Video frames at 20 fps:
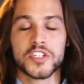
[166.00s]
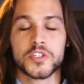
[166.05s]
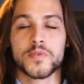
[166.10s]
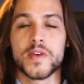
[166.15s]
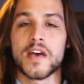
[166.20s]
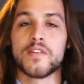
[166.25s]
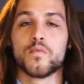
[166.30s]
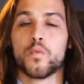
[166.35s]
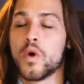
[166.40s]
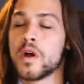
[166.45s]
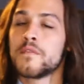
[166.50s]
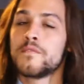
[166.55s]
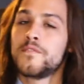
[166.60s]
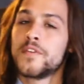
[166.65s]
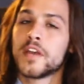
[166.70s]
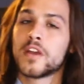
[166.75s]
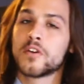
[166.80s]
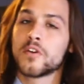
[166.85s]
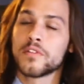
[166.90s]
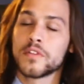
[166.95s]
So we have one
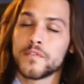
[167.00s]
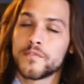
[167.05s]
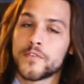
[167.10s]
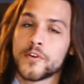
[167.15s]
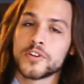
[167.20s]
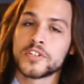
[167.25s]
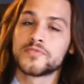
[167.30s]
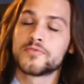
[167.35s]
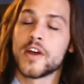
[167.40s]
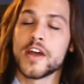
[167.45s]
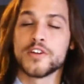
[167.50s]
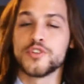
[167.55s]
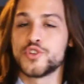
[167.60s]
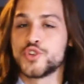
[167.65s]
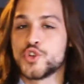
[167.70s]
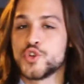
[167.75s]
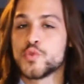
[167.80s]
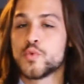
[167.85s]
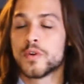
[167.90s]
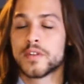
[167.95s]
finger on the first fret and
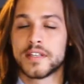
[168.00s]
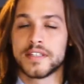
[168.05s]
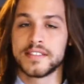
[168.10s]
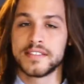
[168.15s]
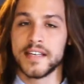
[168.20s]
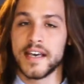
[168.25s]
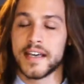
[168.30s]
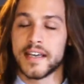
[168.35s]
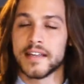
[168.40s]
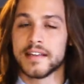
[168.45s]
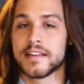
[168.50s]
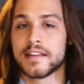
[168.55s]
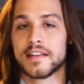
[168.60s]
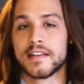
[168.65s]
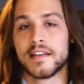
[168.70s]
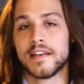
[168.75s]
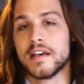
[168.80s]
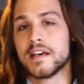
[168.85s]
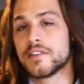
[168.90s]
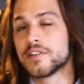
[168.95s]
two on the second.
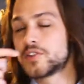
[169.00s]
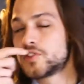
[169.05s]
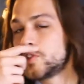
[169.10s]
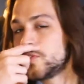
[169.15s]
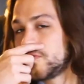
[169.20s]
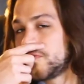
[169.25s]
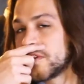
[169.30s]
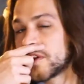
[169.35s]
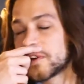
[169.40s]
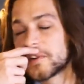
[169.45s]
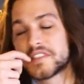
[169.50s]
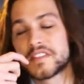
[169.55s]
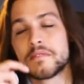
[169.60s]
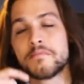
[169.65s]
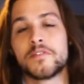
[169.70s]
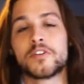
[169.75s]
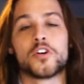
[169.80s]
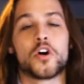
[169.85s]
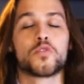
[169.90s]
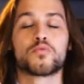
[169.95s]
The two fingers in the
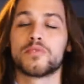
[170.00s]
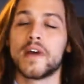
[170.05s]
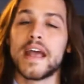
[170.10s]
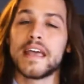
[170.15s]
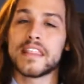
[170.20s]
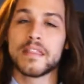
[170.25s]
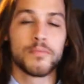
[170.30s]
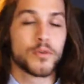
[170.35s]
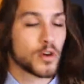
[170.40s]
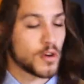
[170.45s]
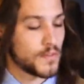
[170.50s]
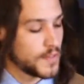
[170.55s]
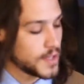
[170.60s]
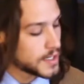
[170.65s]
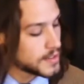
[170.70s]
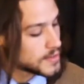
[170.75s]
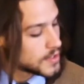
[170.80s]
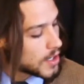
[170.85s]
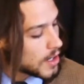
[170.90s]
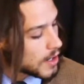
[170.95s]
middle are right in the middle of the
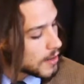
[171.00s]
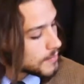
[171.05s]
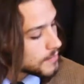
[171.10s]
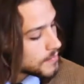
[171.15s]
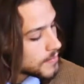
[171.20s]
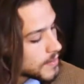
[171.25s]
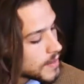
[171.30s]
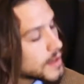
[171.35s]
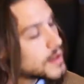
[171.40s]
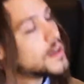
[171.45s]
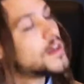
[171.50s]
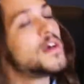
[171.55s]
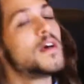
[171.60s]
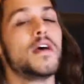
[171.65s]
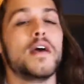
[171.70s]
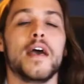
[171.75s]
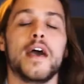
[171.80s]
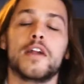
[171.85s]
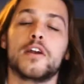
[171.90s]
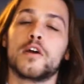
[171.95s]
guitar,
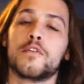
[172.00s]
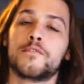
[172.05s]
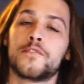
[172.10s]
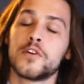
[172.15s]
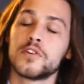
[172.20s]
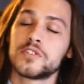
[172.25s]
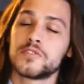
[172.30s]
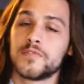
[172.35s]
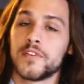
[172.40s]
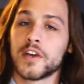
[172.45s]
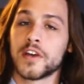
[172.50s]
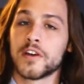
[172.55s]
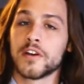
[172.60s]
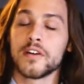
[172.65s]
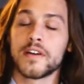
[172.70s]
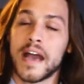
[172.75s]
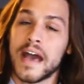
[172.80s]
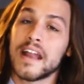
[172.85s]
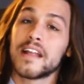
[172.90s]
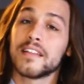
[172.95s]
and our first finger,
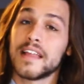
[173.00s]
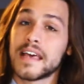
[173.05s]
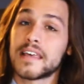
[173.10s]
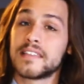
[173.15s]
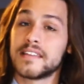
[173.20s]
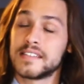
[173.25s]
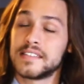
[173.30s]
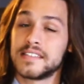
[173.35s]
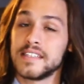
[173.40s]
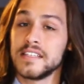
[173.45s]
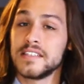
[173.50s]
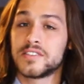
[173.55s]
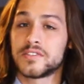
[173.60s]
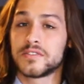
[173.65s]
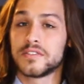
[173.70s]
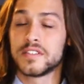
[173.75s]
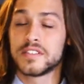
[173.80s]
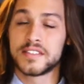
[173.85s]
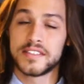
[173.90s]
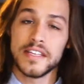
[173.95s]
kind of like the
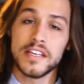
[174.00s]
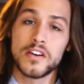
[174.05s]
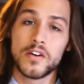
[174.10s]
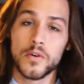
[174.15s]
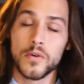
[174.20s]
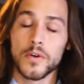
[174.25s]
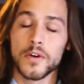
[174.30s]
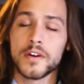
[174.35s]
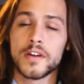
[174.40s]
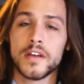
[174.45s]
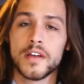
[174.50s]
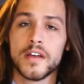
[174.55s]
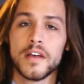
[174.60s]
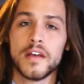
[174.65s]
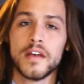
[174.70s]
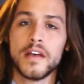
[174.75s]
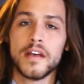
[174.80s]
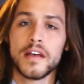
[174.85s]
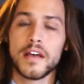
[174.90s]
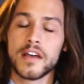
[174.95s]
C chord,
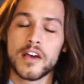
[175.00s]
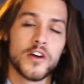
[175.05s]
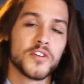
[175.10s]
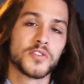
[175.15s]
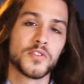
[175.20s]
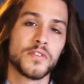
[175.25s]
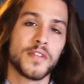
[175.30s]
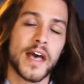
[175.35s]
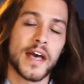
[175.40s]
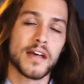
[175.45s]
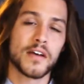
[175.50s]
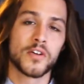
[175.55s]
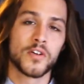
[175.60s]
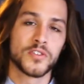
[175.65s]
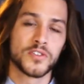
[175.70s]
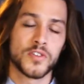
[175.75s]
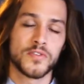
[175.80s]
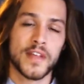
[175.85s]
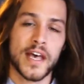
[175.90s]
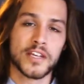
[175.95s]
goes on that
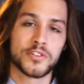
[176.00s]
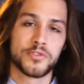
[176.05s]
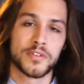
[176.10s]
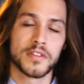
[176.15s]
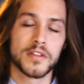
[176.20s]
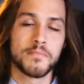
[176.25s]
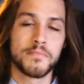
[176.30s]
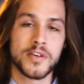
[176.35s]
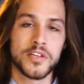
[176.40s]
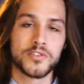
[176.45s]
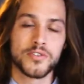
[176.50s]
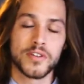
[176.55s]
string, the B